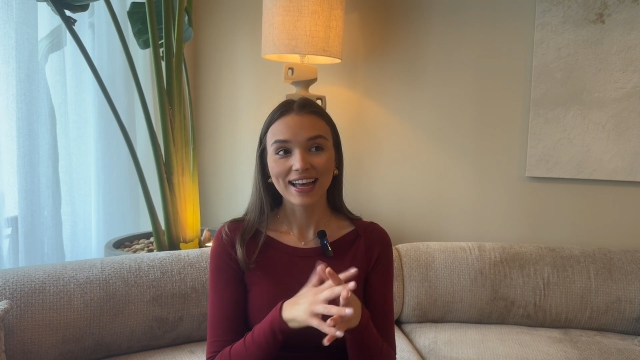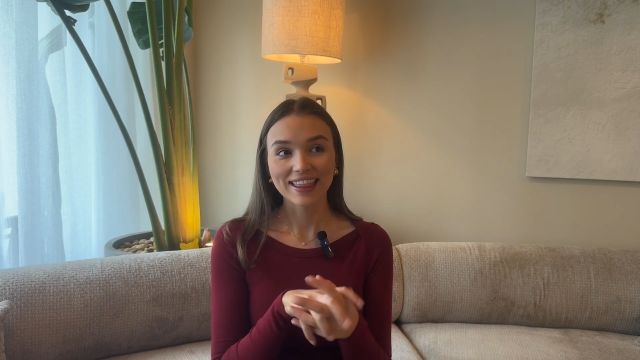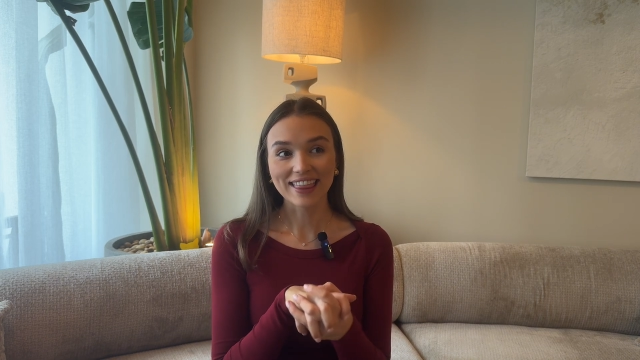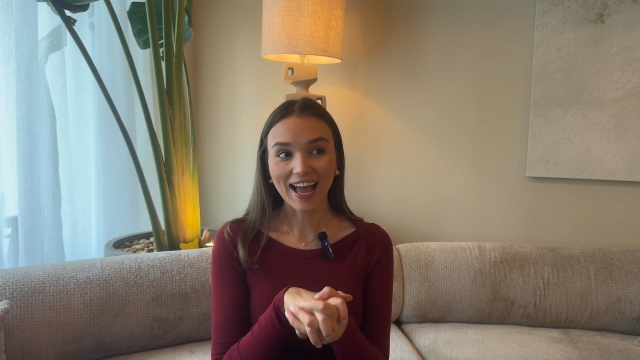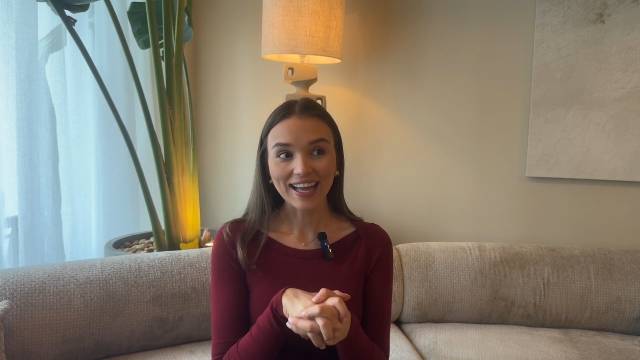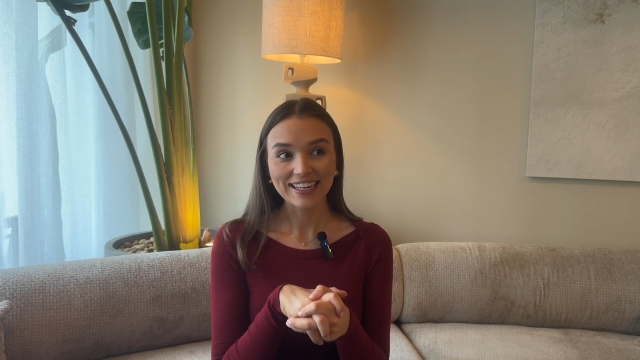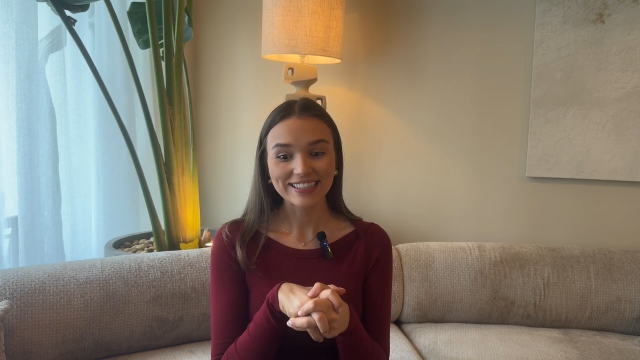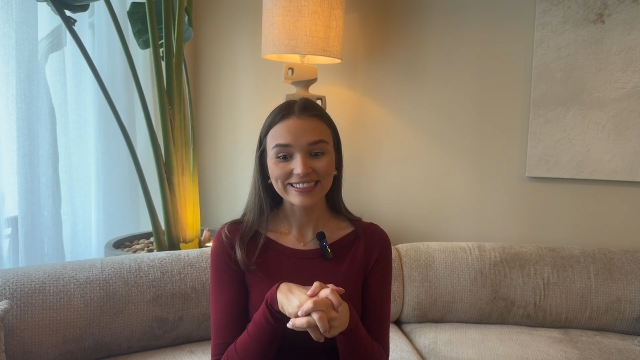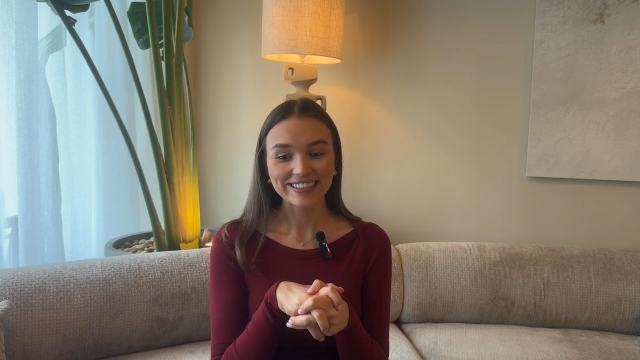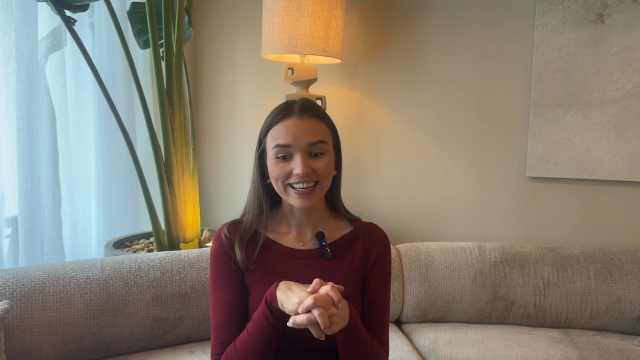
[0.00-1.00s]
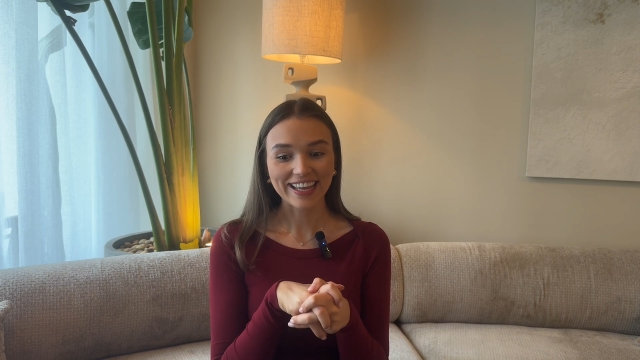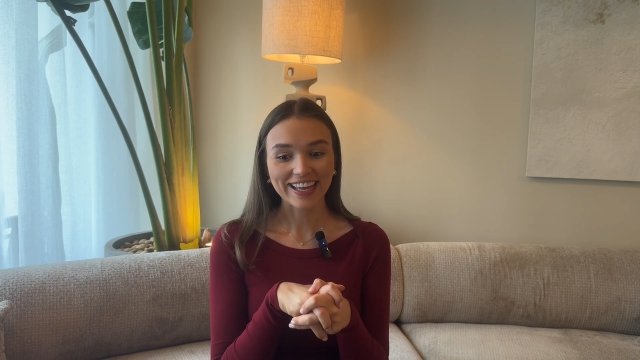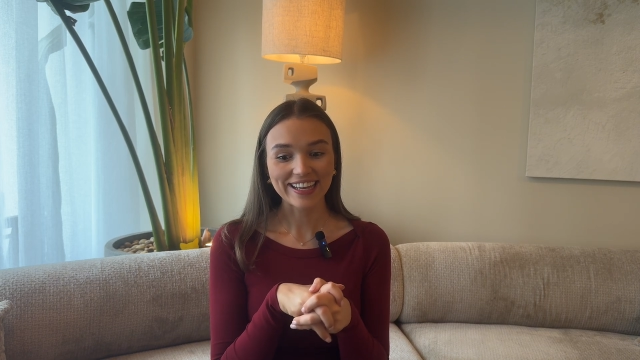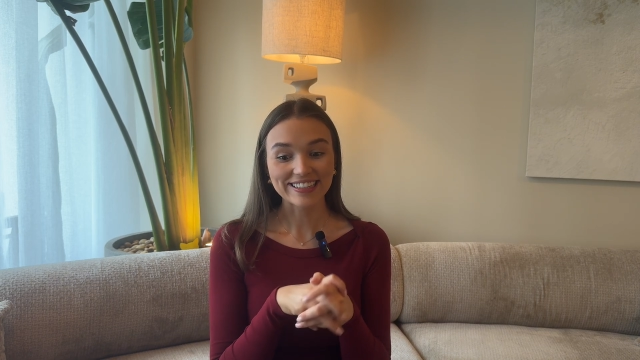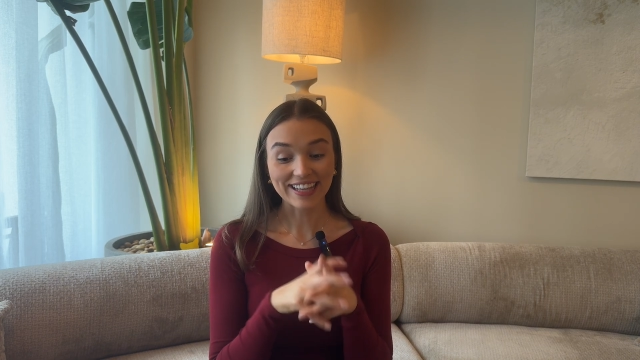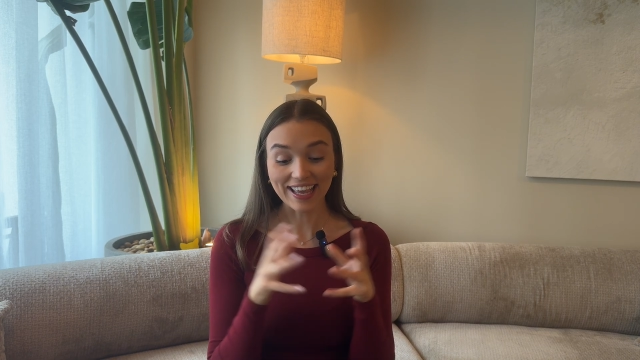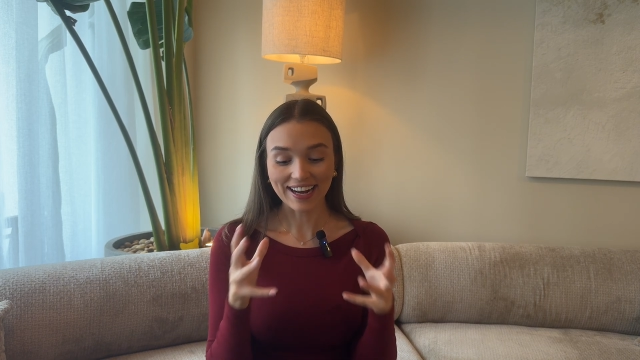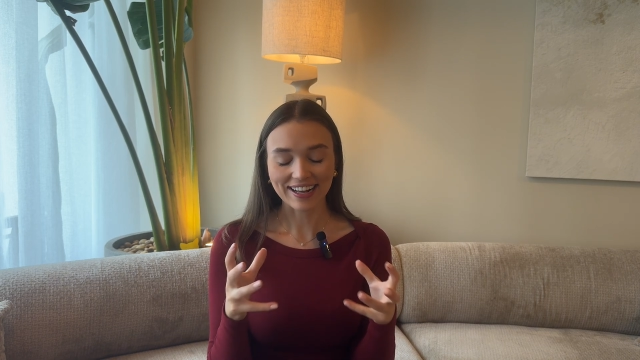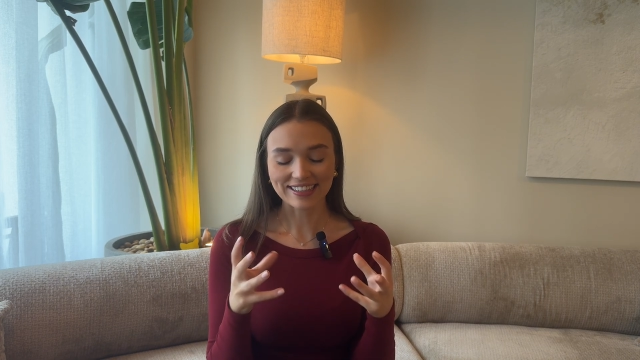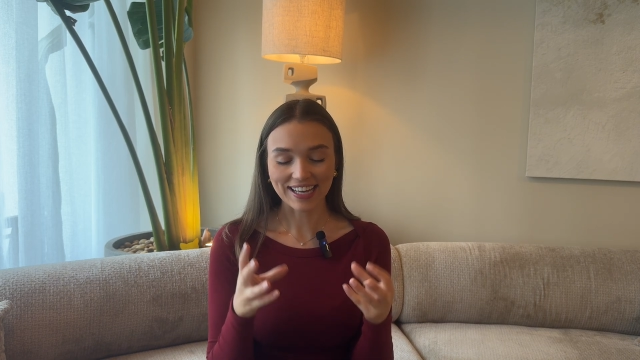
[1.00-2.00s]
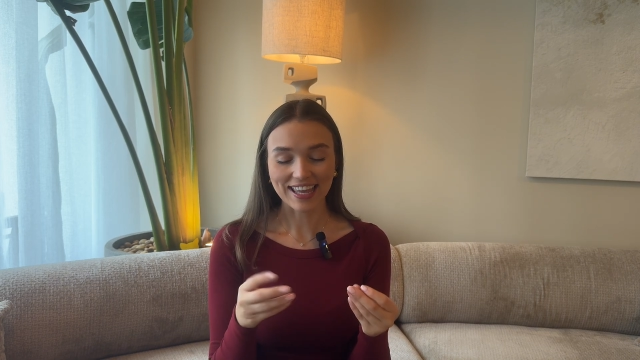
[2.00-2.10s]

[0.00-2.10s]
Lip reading: That is it, I'd say.